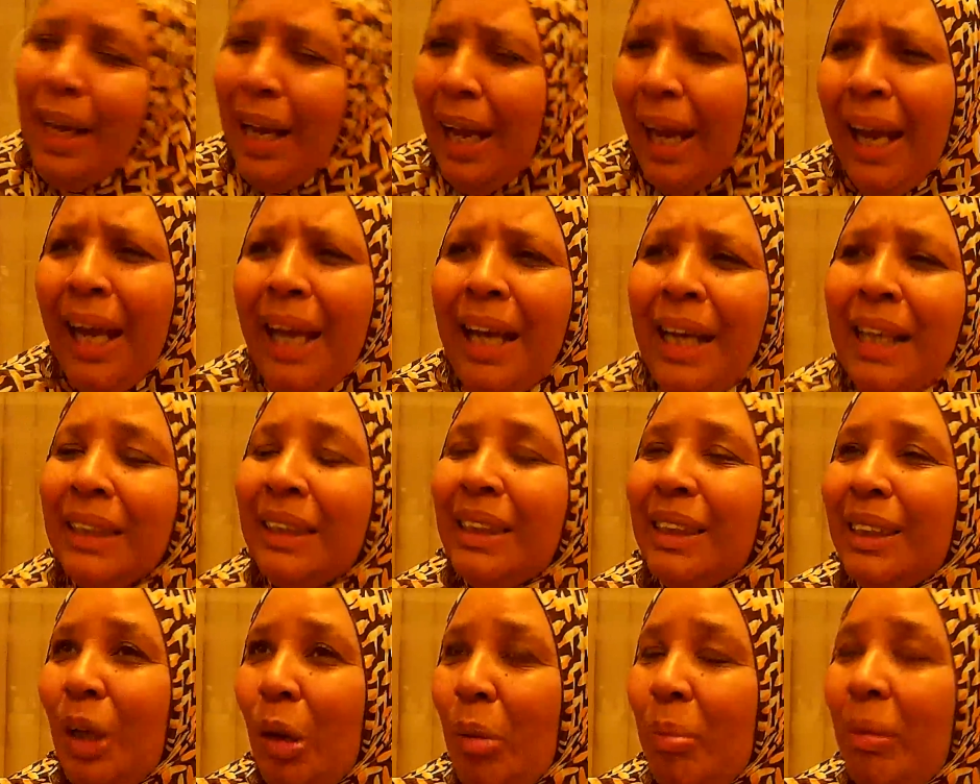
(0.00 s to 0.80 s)
it is
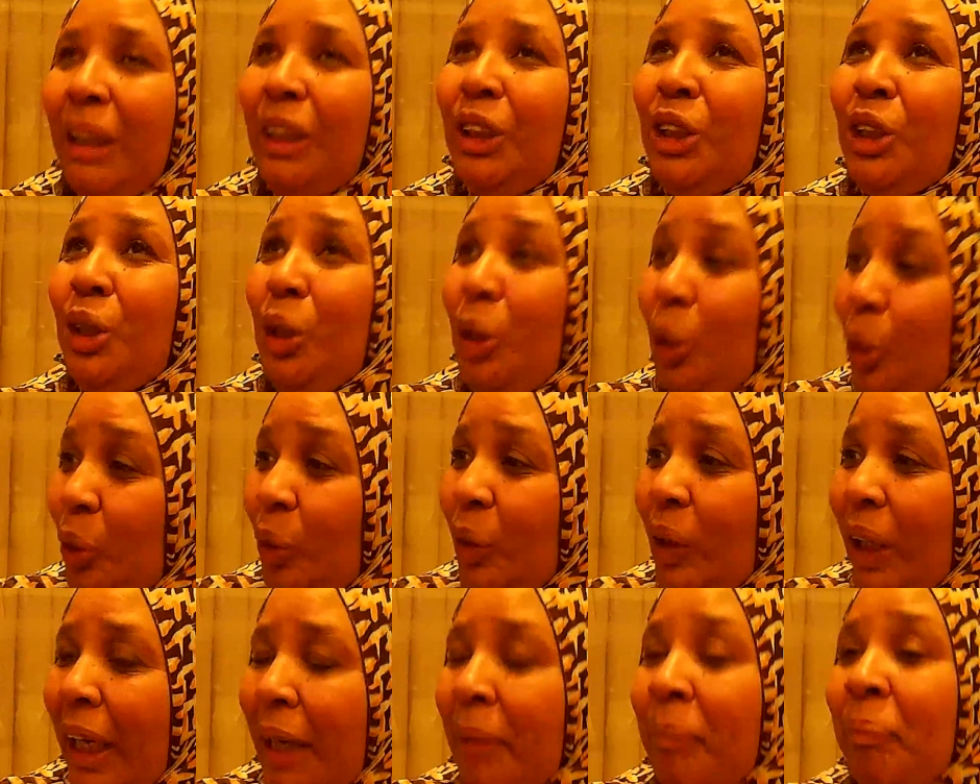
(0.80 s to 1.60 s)
so much
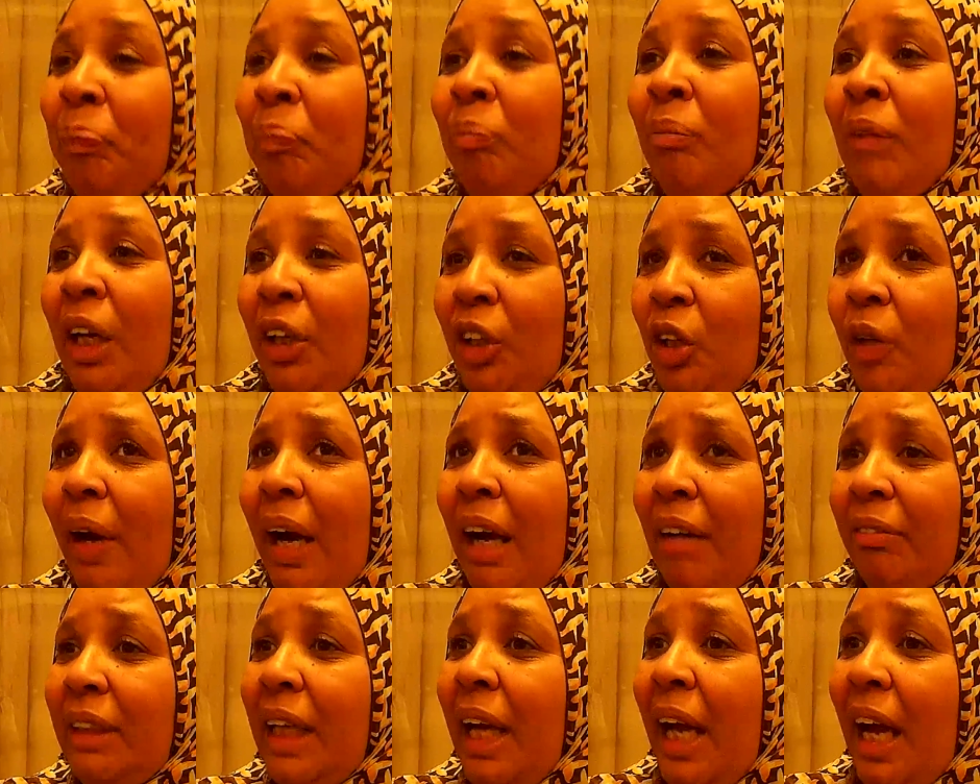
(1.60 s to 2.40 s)
schooling. You
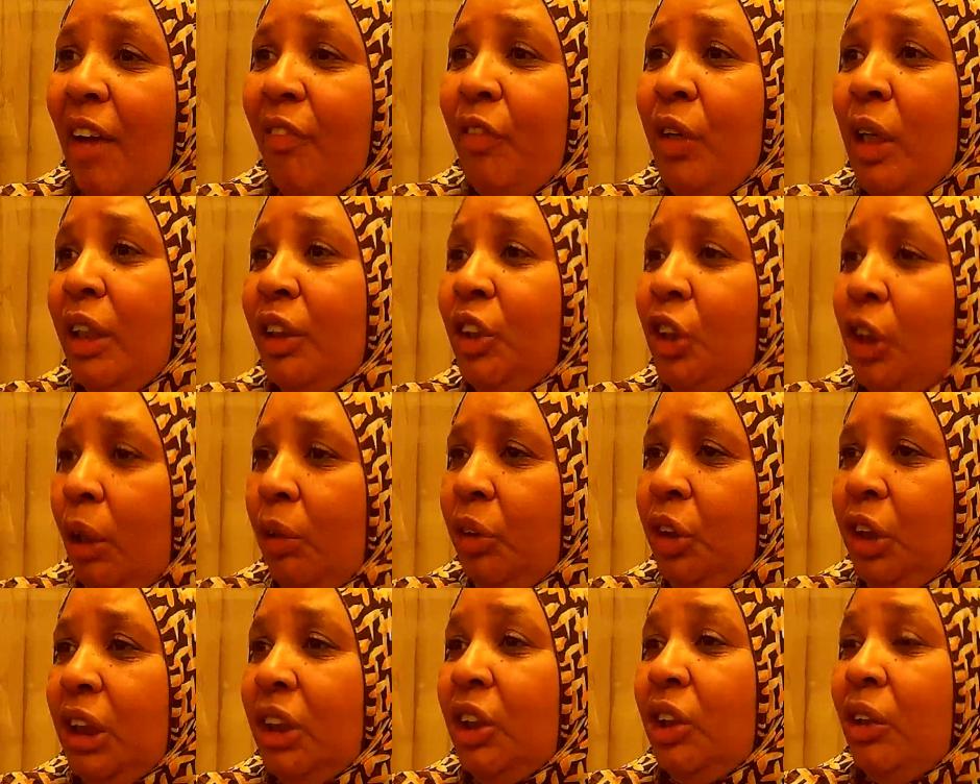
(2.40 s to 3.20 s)
have to have your
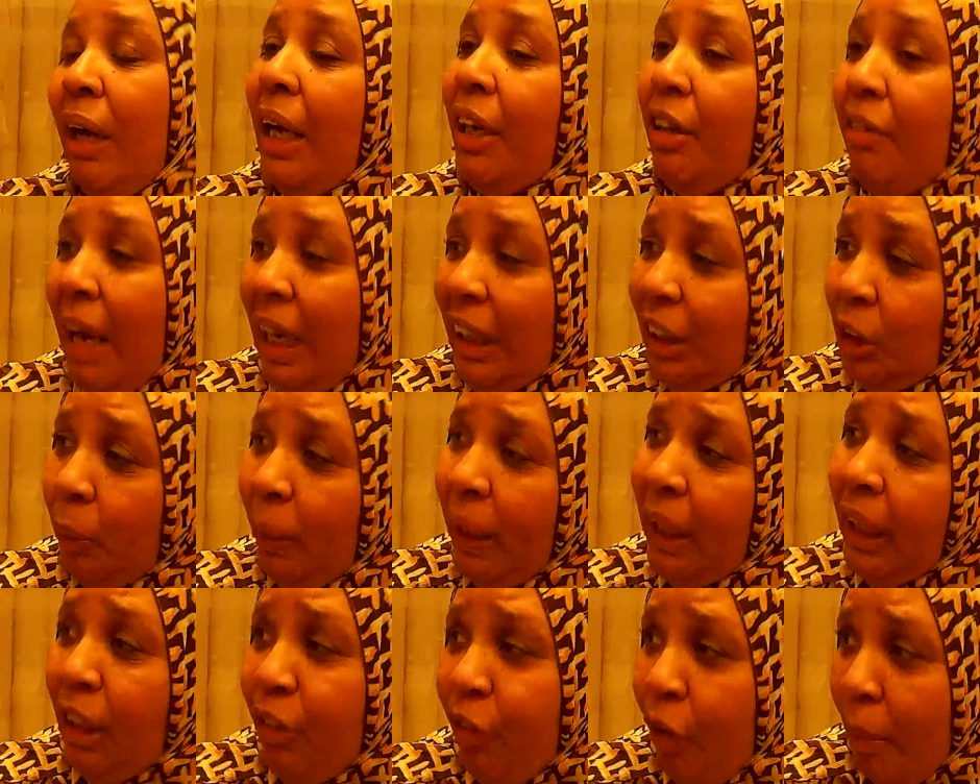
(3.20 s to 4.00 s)
associate. So I
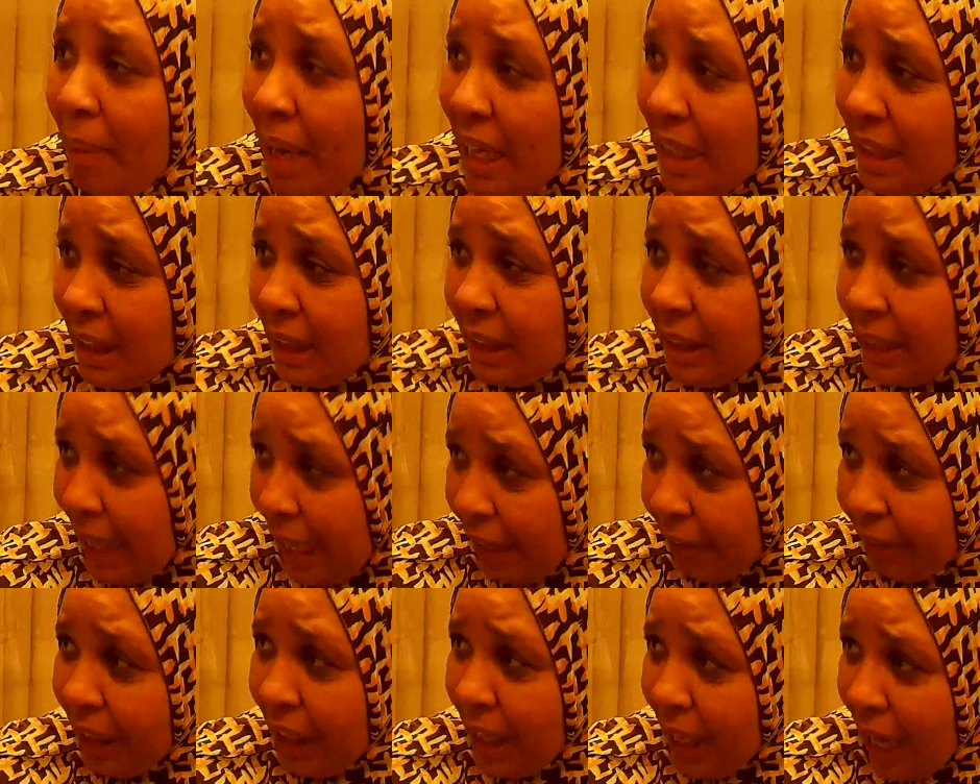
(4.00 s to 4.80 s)
graduated from Essex
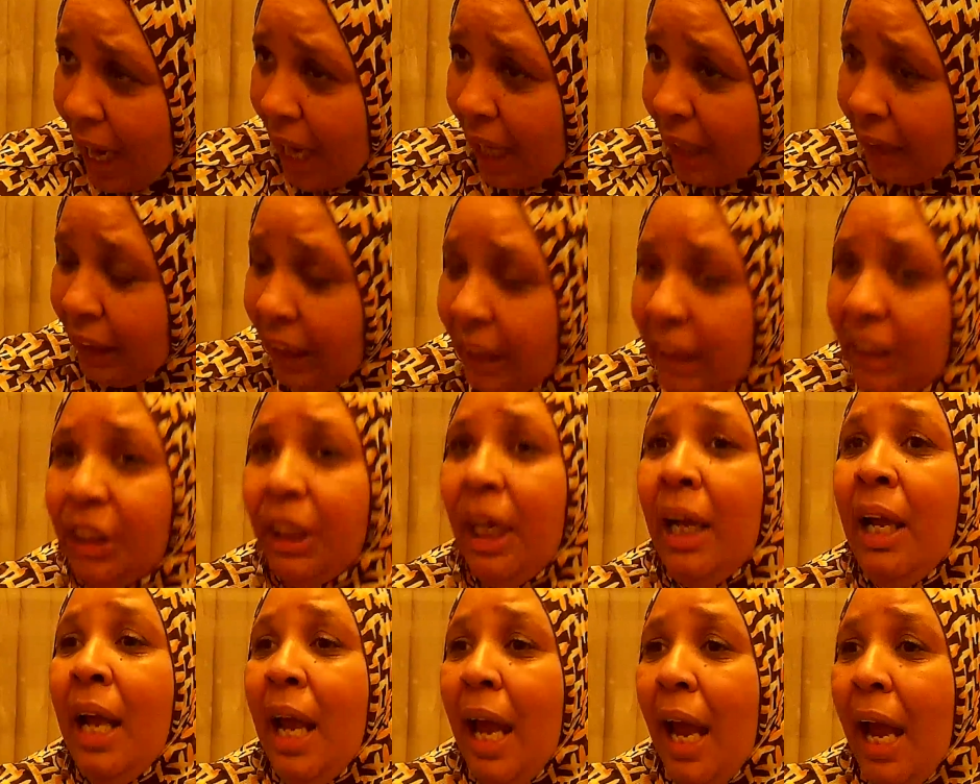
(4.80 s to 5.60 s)
County College,
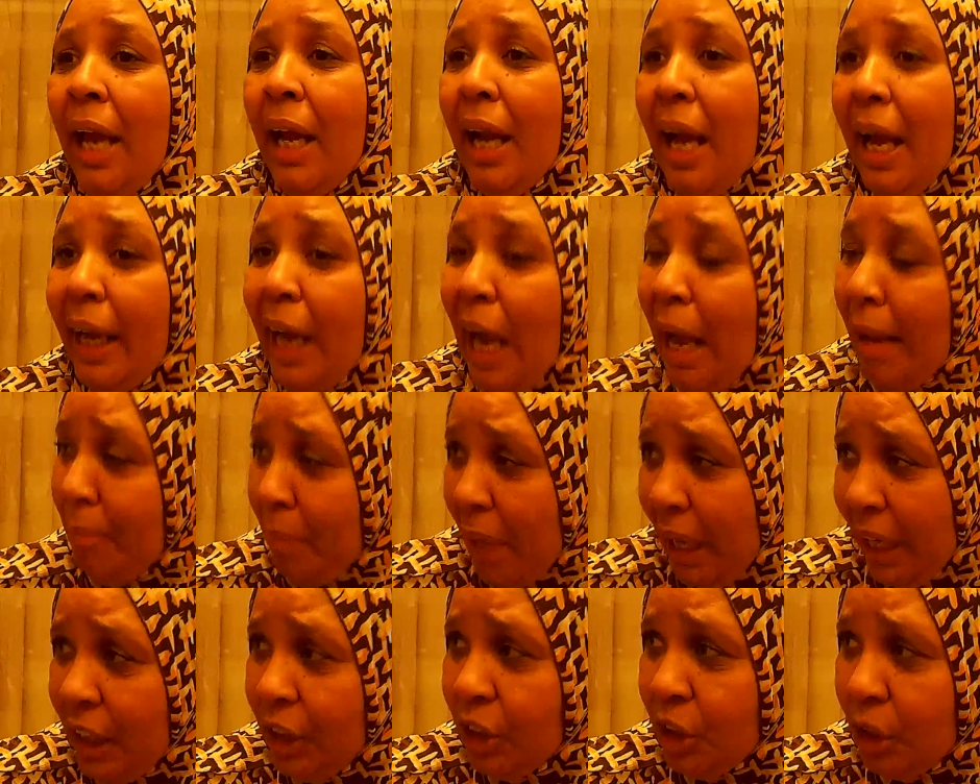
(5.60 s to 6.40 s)
and I got
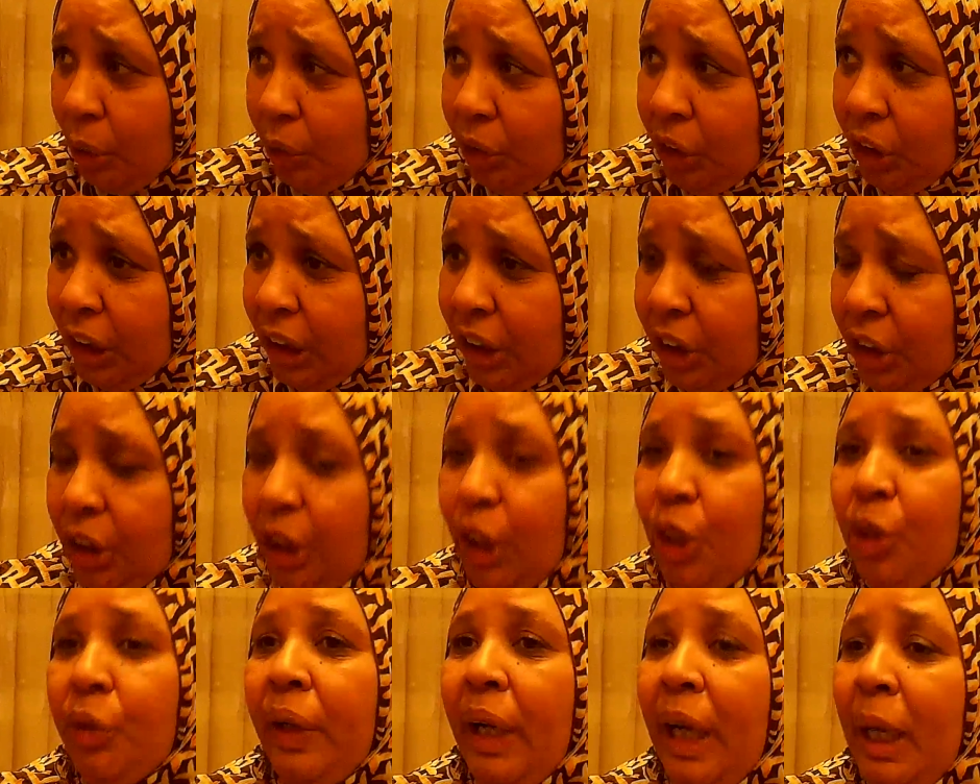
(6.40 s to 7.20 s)
my associate's
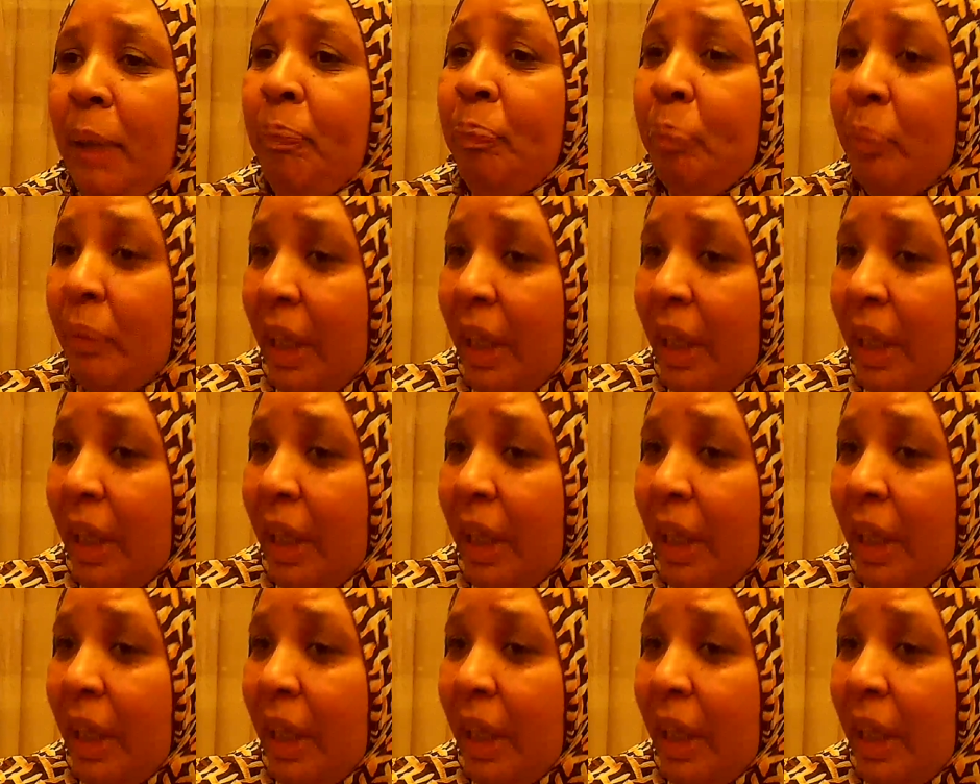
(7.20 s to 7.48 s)
degree.